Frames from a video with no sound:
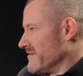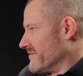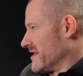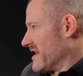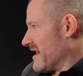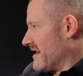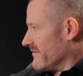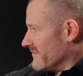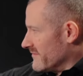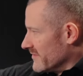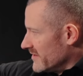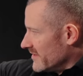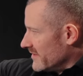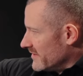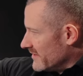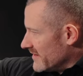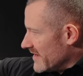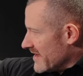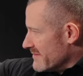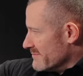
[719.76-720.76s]
even have
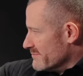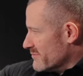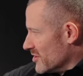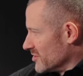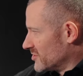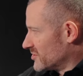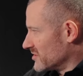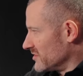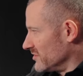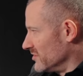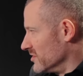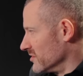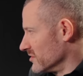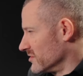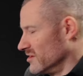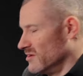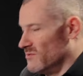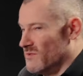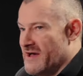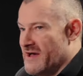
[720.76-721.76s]
an embossed logo